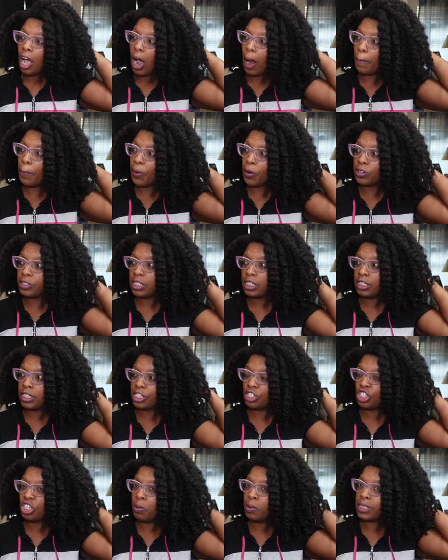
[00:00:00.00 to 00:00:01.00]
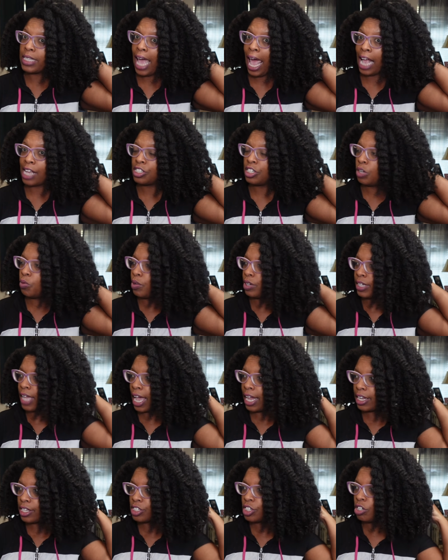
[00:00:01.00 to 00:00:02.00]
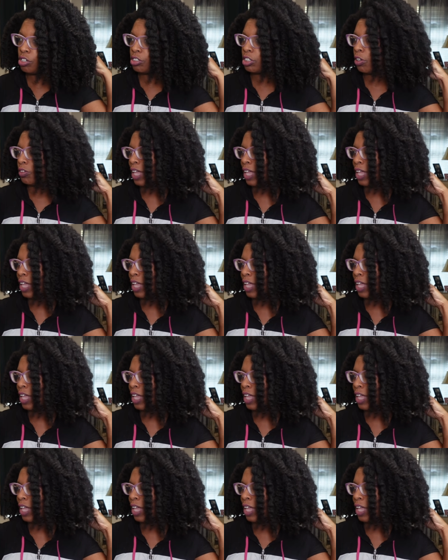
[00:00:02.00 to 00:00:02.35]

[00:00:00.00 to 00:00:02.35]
a person that she was actually related to. So